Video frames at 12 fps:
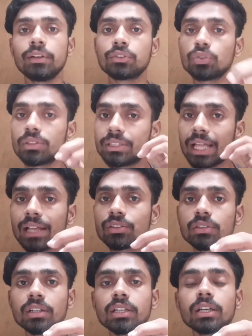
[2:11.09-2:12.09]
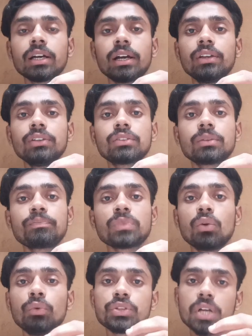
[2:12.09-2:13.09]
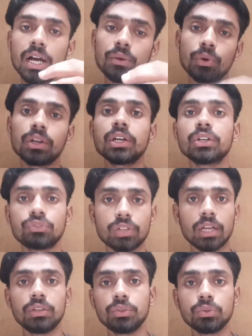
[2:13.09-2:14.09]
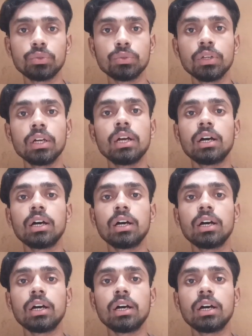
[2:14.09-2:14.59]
So that's the thing guys, which I wanted to tell you,